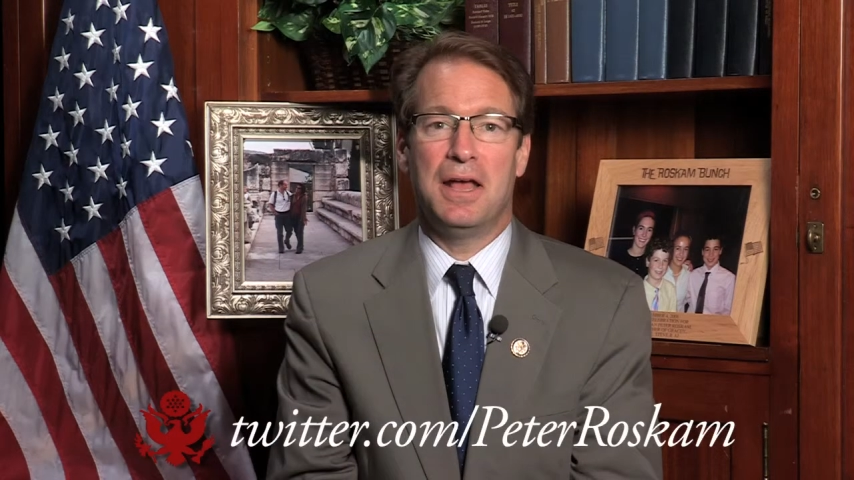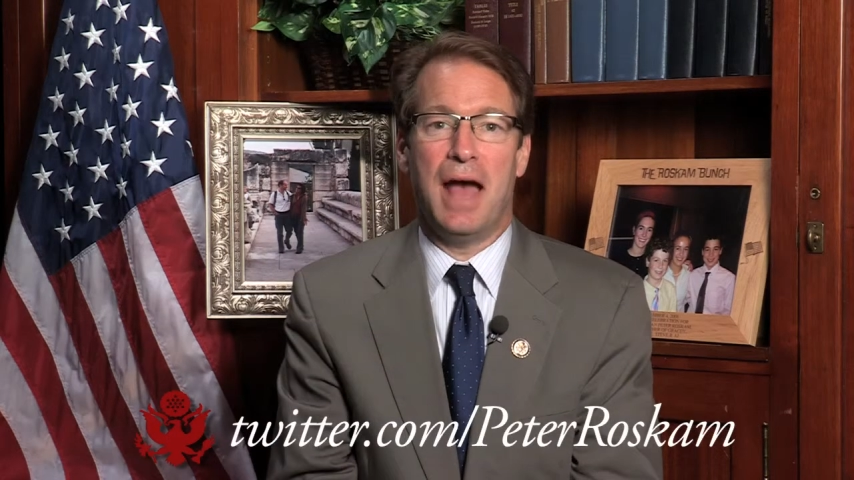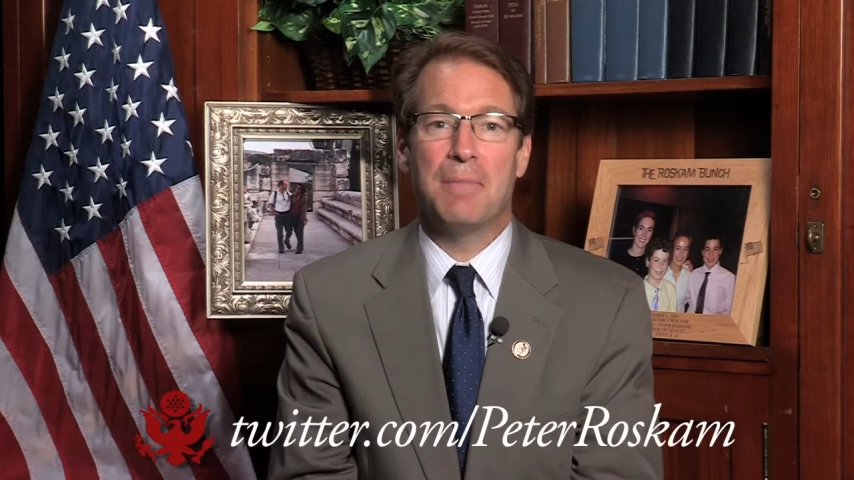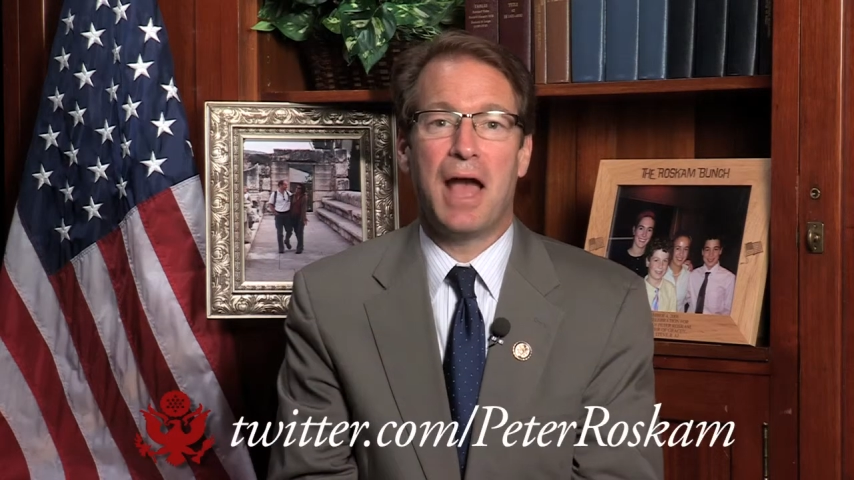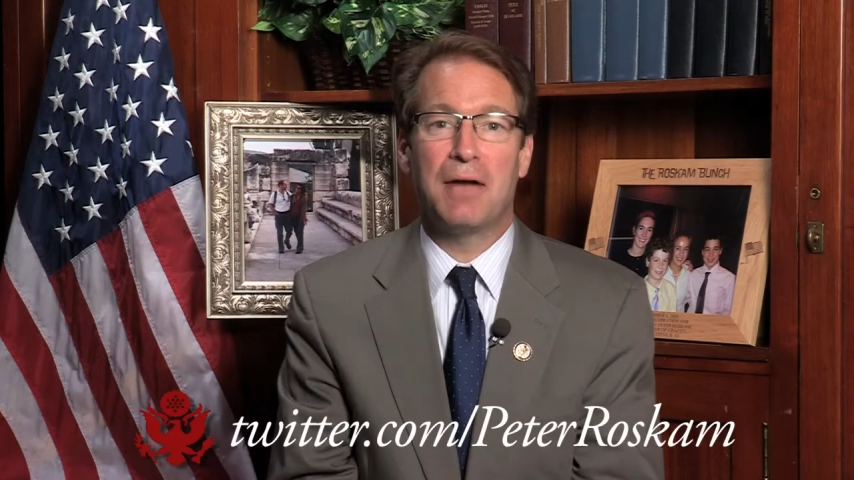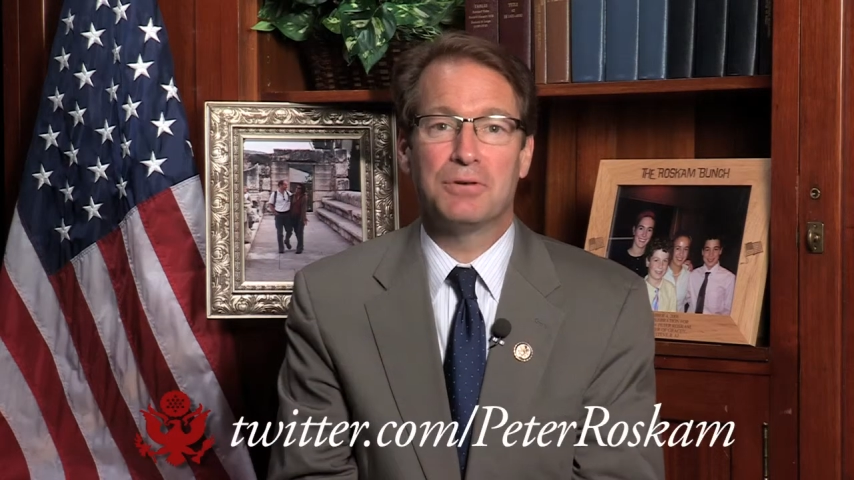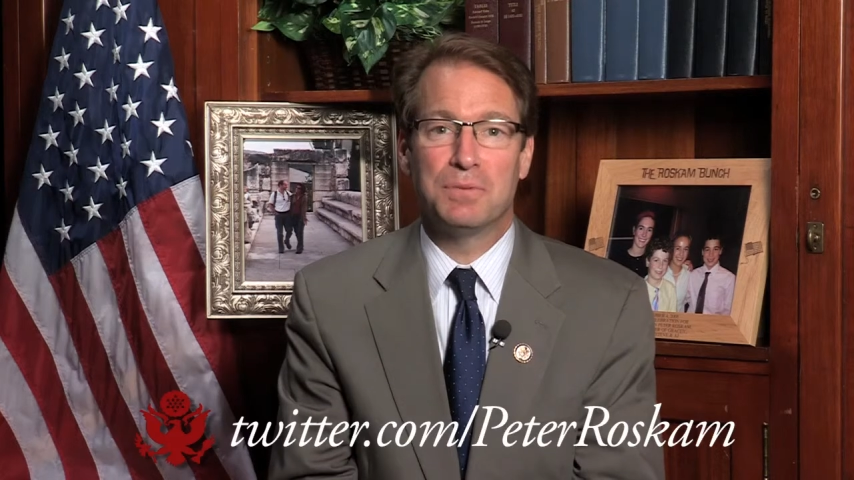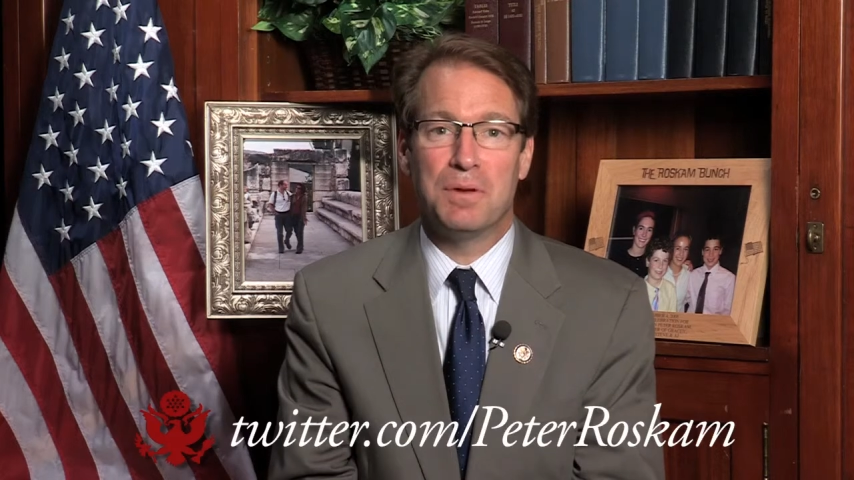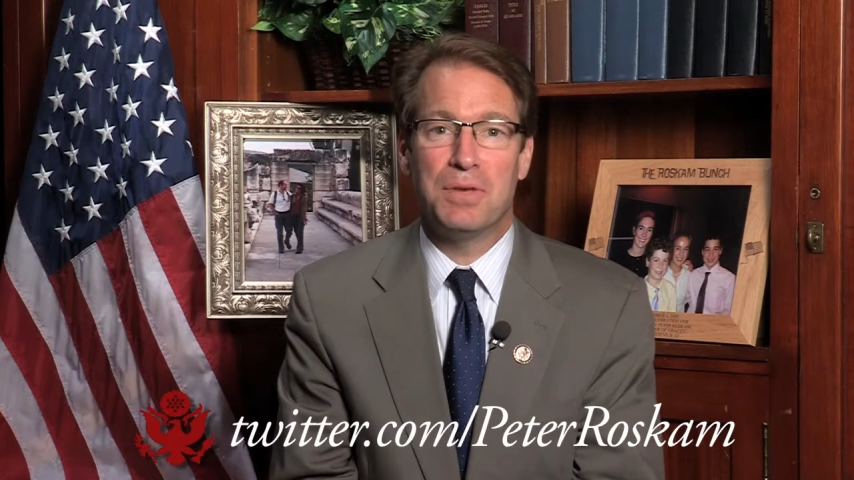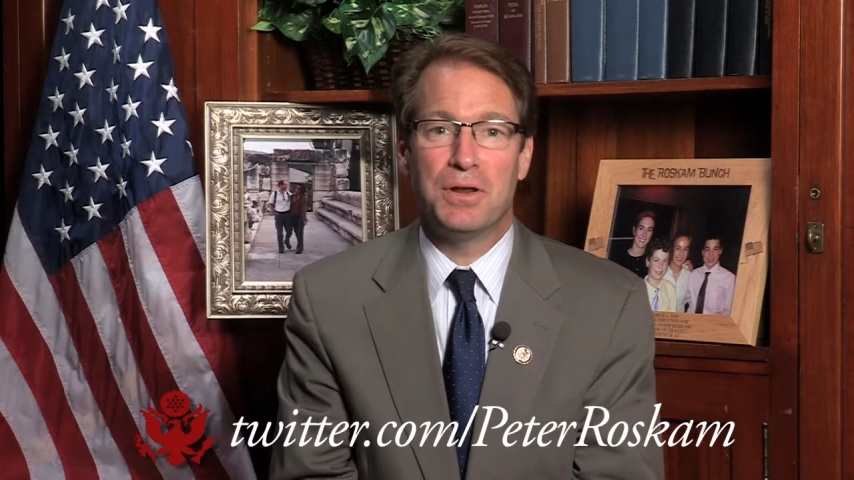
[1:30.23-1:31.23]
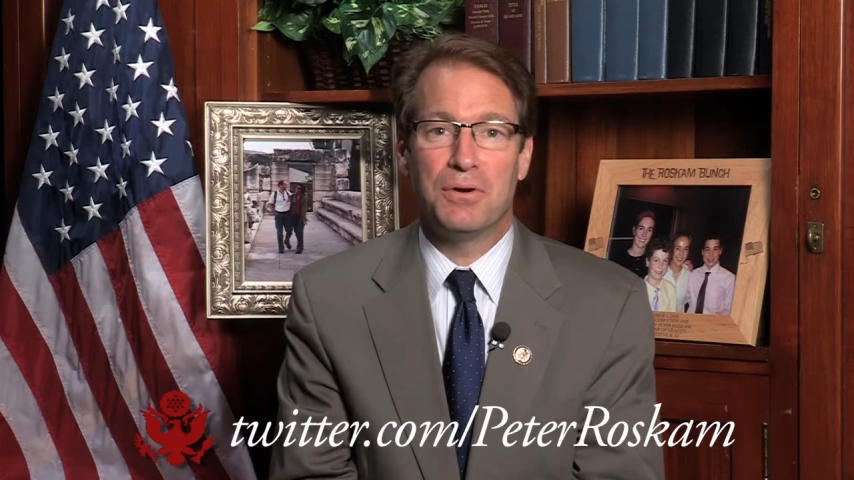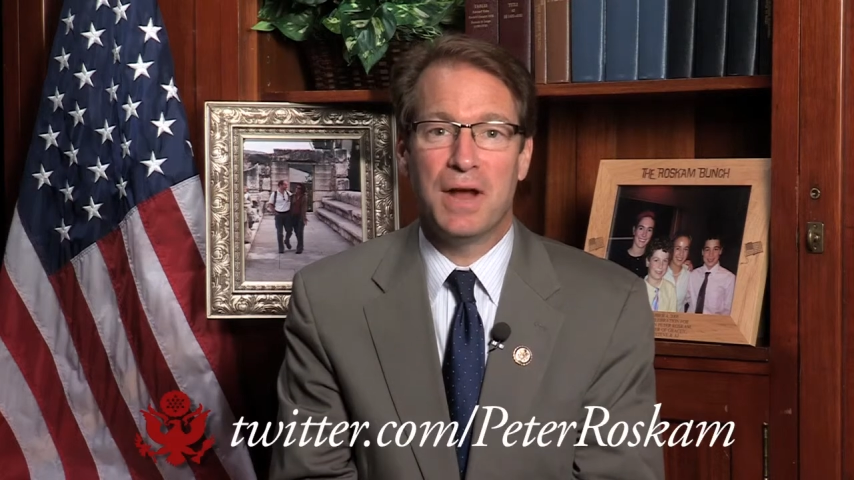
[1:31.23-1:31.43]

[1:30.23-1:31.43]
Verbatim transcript: I'm Congressman Peter